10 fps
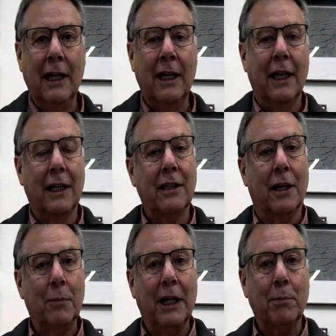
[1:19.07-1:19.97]
and I
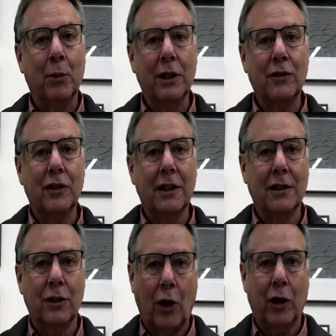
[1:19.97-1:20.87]
make prints in
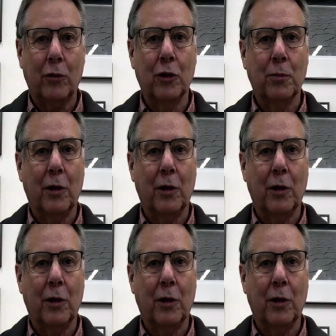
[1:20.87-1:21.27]
the darkroom